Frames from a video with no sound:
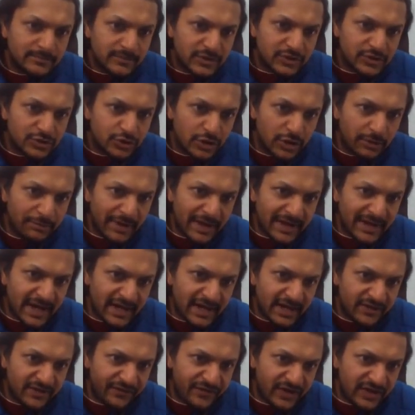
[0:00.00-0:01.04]
so the
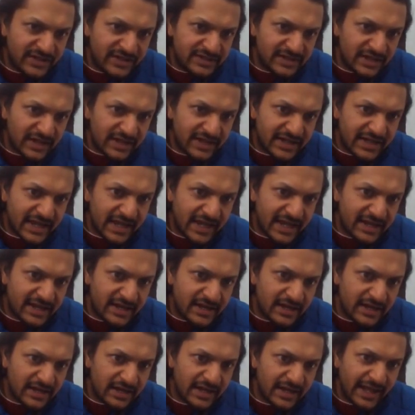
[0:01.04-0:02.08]
magnetic field is
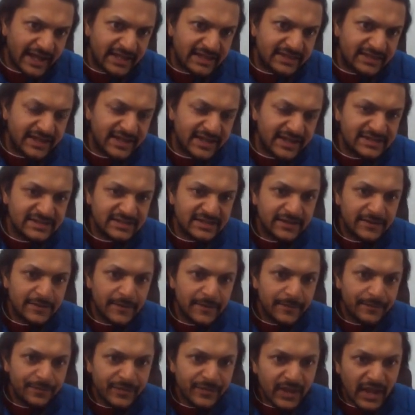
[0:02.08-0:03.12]
again like this,
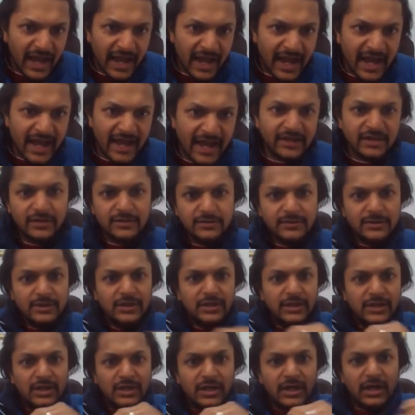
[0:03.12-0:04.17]
and
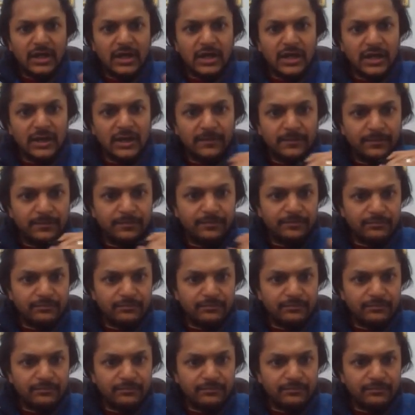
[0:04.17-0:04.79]
the